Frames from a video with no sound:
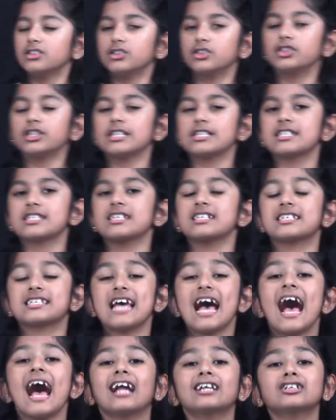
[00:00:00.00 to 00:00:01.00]
just
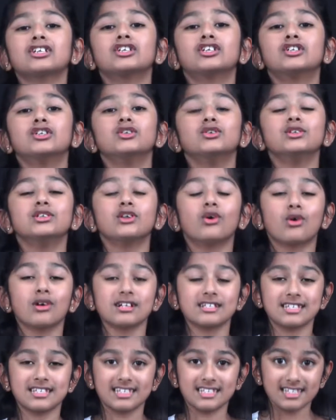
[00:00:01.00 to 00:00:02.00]
attach to
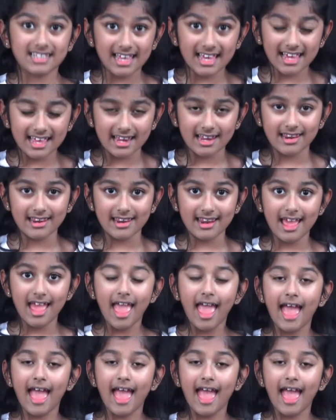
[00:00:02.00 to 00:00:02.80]
your skin.